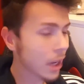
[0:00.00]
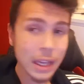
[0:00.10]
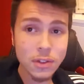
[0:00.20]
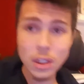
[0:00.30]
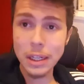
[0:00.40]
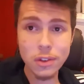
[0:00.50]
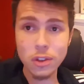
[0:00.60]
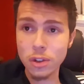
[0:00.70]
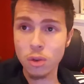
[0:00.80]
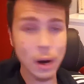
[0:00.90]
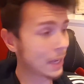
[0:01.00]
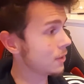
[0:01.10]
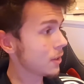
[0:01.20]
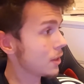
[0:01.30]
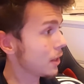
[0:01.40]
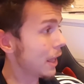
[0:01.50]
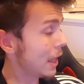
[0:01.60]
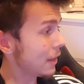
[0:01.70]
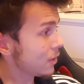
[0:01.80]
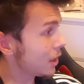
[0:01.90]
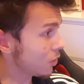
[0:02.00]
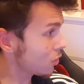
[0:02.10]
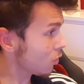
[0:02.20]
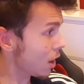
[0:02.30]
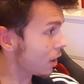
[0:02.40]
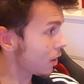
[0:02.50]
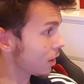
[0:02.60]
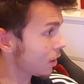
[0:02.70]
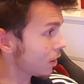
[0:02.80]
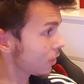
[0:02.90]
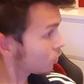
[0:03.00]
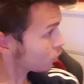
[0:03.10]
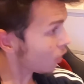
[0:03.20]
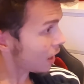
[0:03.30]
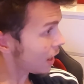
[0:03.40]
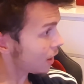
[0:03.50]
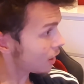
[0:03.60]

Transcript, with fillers: It's, it's just great. Isn't it just great? Just great.